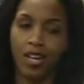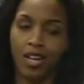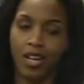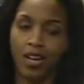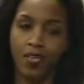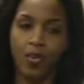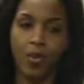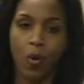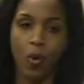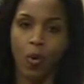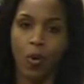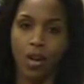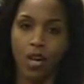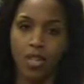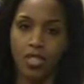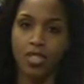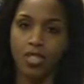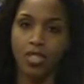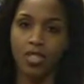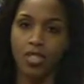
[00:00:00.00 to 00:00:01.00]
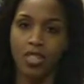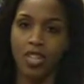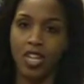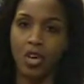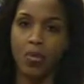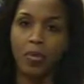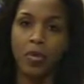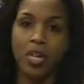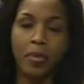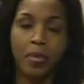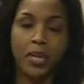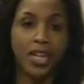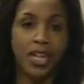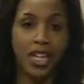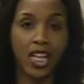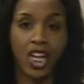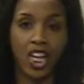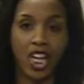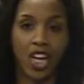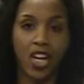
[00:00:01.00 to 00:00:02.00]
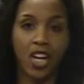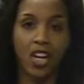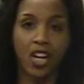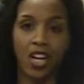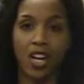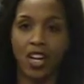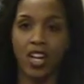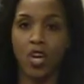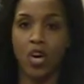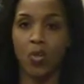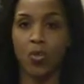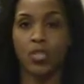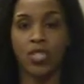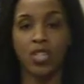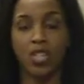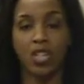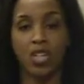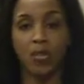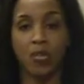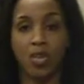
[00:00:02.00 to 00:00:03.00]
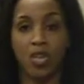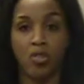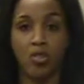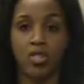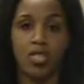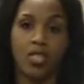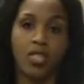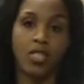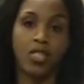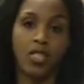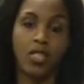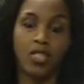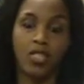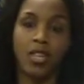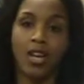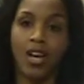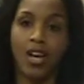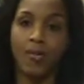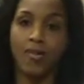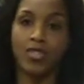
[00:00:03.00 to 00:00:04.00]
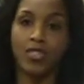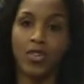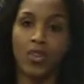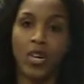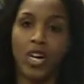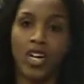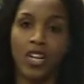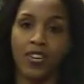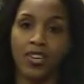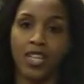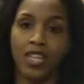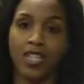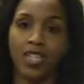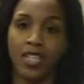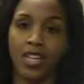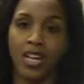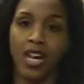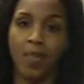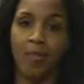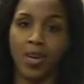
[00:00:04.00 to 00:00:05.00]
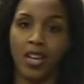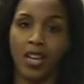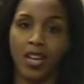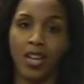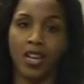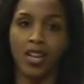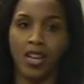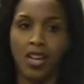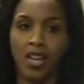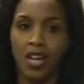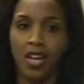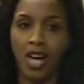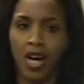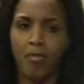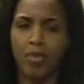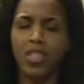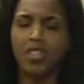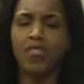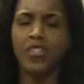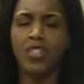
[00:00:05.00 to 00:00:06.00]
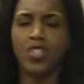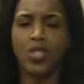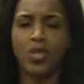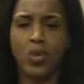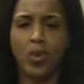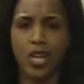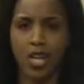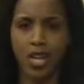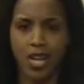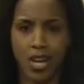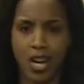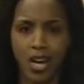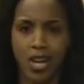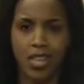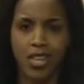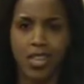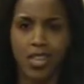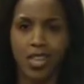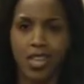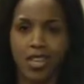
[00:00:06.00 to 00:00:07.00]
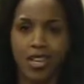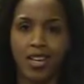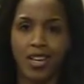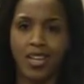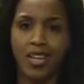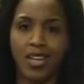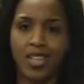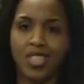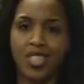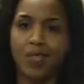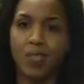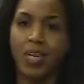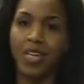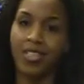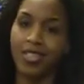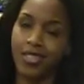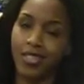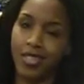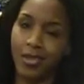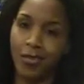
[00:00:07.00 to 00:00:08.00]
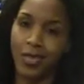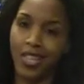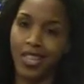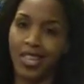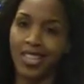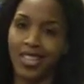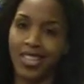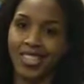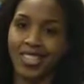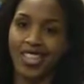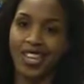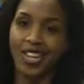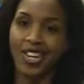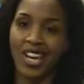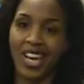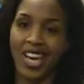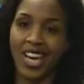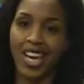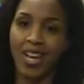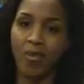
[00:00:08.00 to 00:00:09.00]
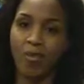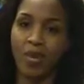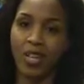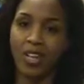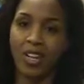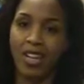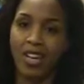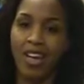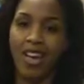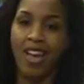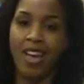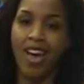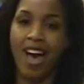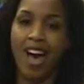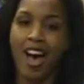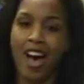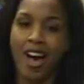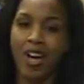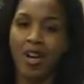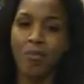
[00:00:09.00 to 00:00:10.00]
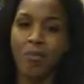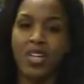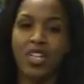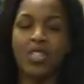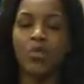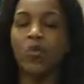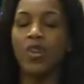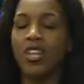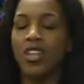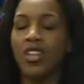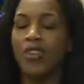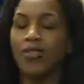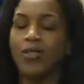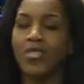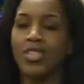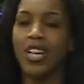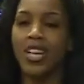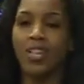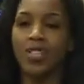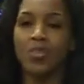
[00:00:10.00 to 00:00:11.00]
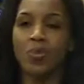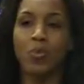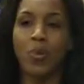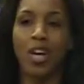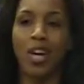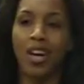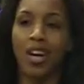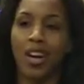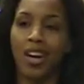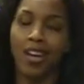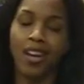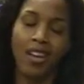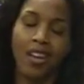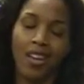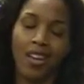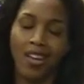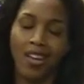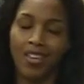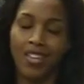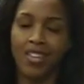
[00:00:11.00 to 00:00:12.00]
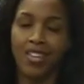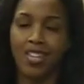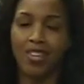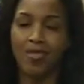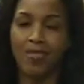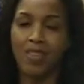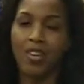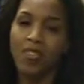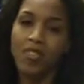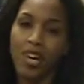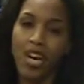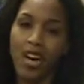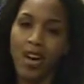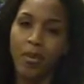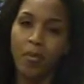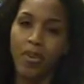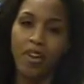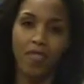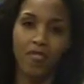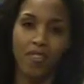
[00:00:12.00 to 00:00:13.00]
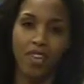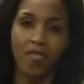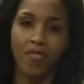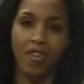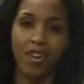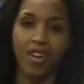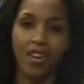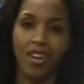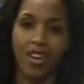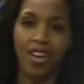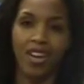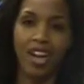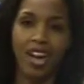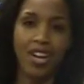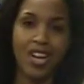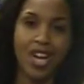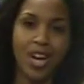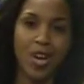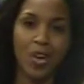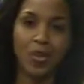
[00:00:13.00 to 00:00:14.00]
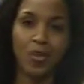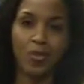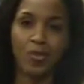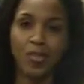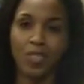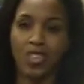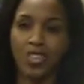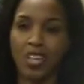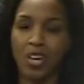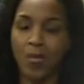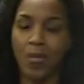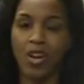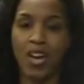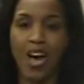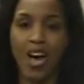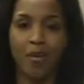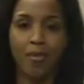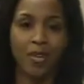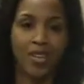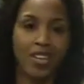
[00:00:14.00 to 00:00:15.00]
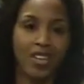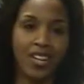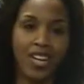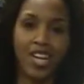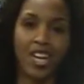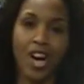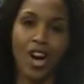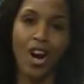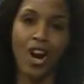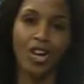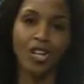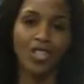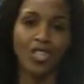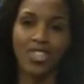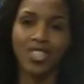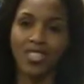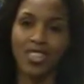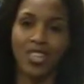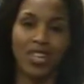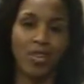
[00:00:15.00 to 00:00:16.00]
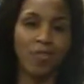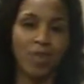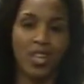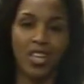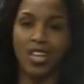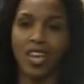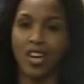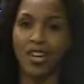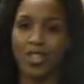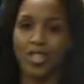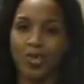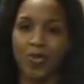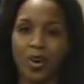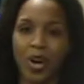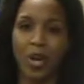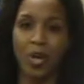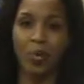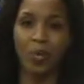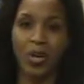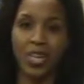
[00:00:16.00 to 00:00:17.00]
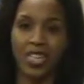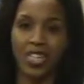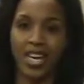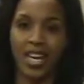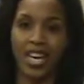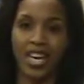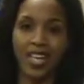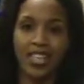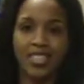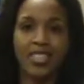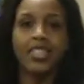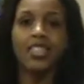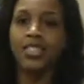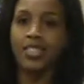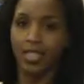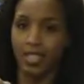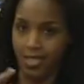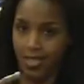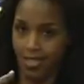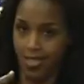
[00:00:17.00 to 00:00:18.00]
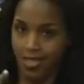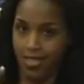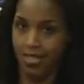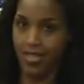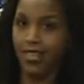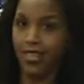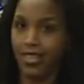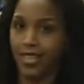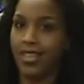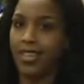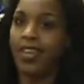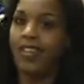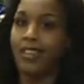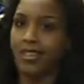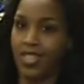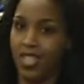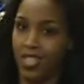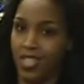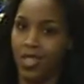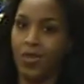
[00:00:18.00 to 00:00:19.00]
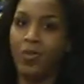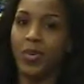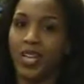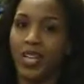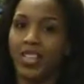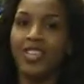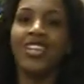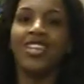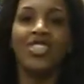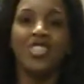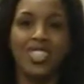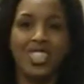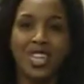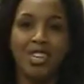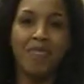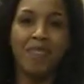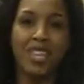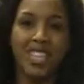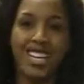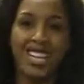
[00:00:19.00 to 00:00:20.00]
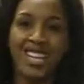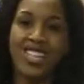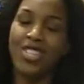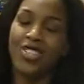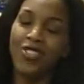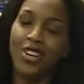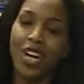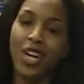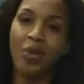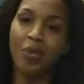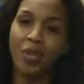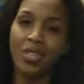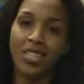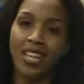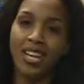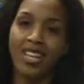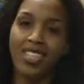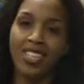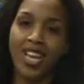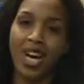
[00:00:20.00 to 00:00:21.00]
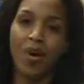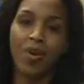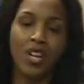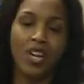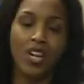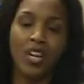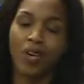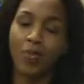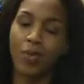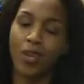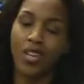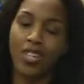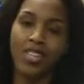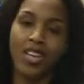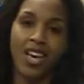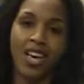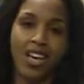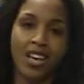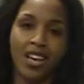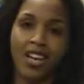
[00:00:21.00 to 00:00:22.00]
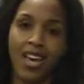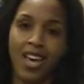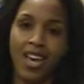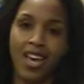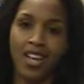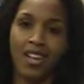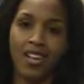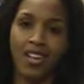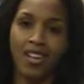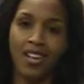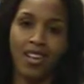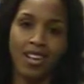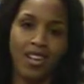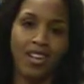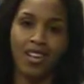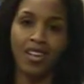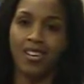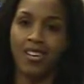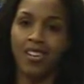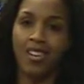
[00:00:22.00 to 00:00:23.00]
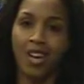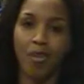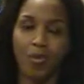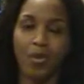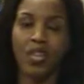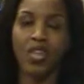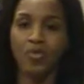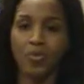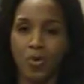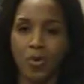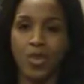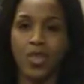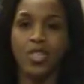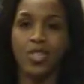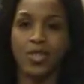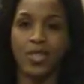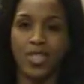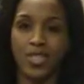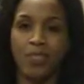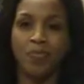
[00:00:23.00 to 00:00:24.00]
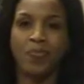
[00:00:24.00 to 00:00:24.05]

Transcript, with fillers: of course, you know, me being here, I know I wasn't going to be overseas at the time, and so I agreed to come in, I believe on the 29th, and, and speak to some of the kids at our camp. And um, it's one of those things where, you know, fever, help out fever. And I know, you know, when I'm going to need her, she's going to be there in Toronto one day. Yes, you will. She's going to be there in Toronto one day. So it, it works hand in hand, and, and I'm looking forward to it.